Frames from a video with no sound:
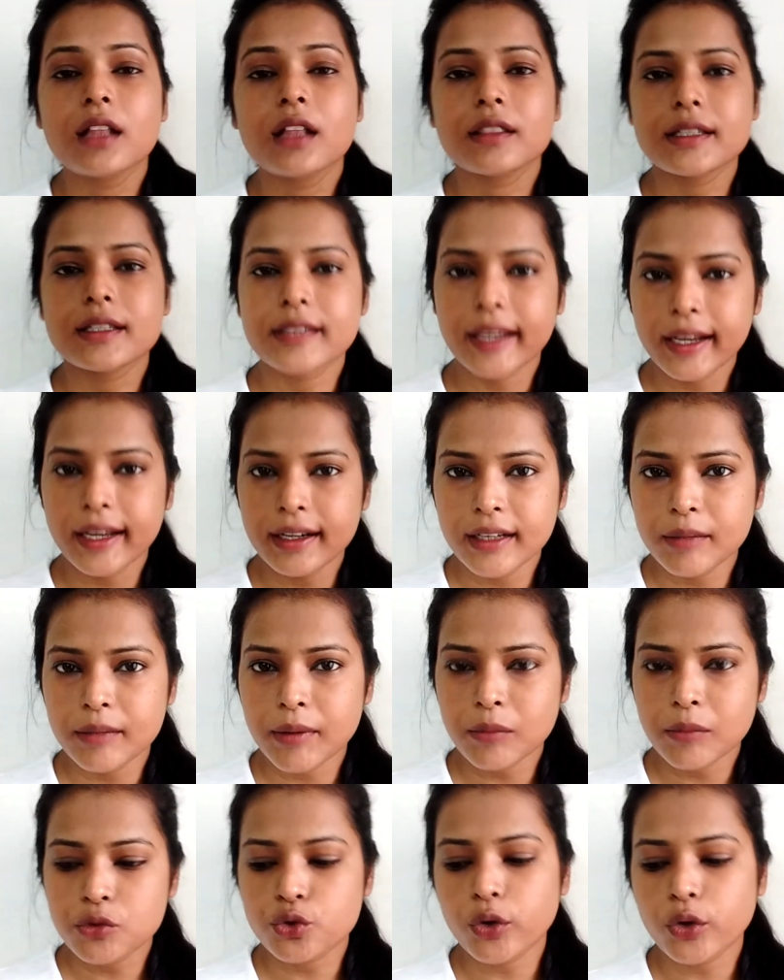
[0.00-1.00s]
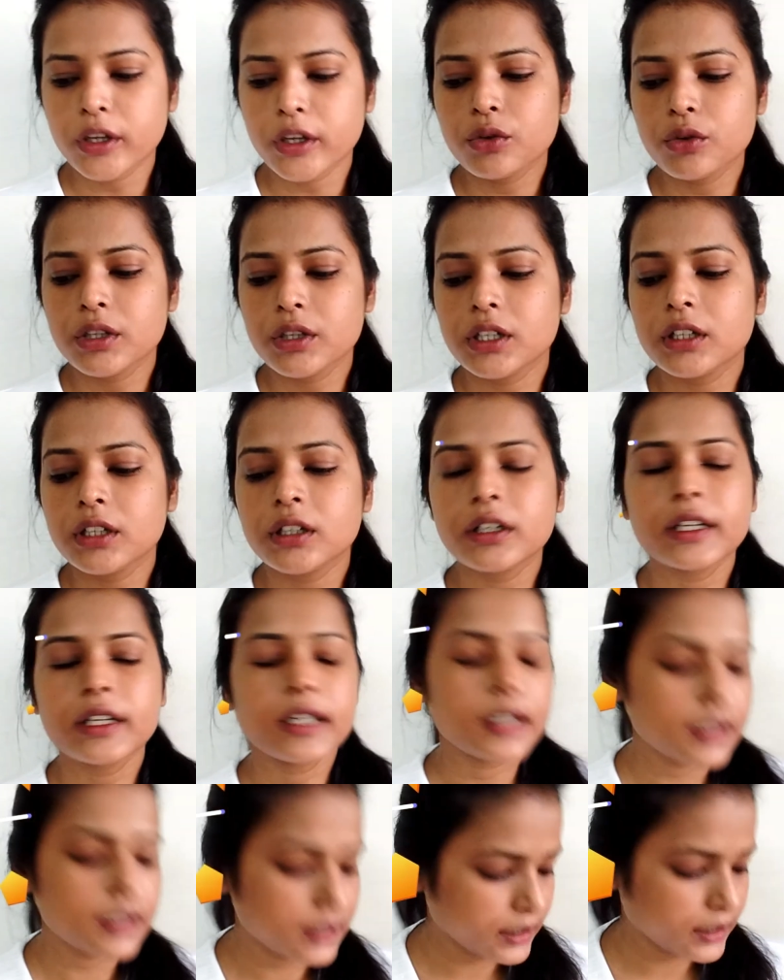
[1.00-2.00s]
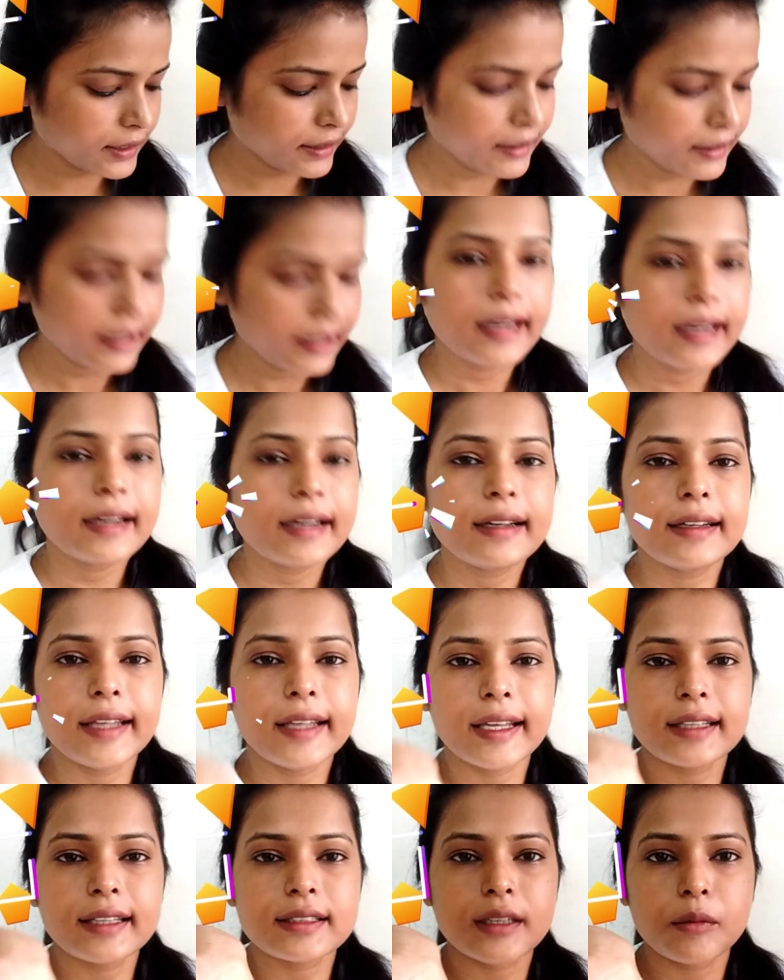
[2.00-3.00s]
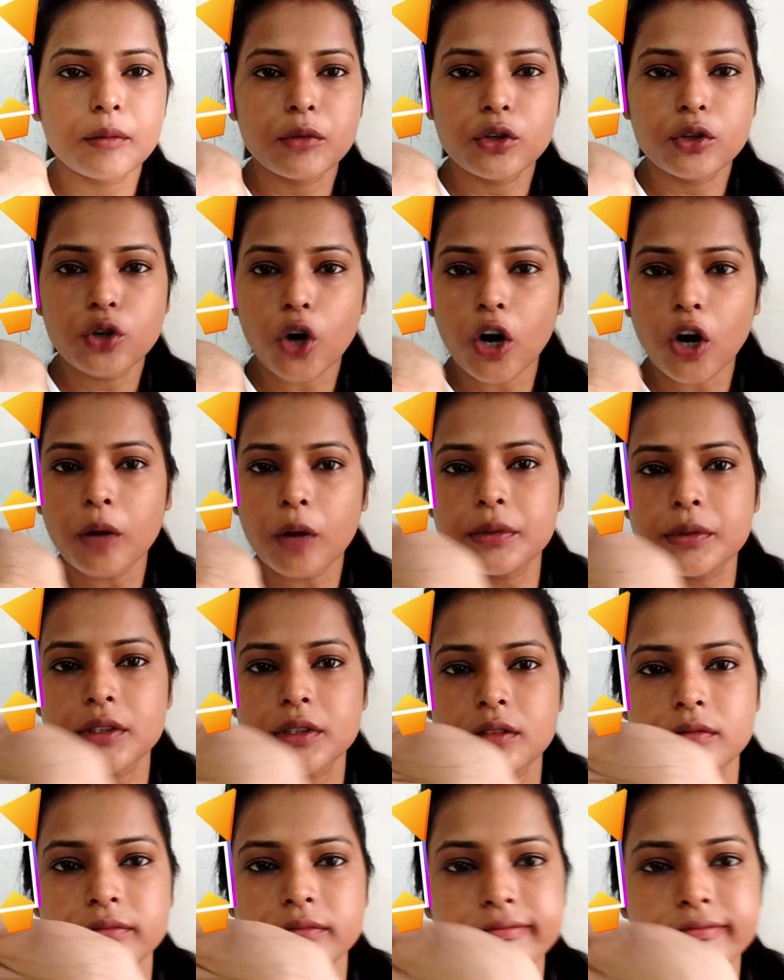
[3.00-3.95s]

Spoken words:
The second tip I'm showing you here is take some drops